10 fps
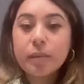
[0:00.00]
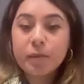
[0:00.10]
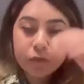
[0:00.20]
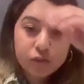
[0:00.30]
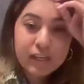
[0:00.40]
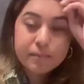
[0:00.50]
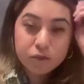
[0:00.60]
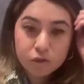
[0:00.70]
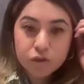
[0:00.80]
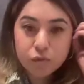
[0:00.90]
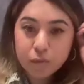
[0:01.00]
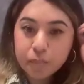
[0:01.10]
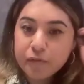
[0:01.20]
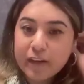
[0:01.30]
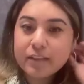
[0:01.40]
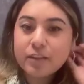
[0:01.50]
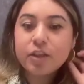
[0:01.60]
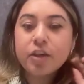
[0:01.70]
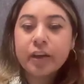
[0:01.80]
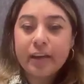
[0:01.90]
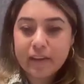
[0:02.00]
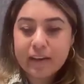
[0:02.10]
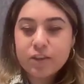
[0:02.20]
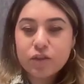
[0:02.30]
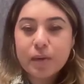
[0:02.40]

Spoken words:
So I'm a full-time social work professor. And then I do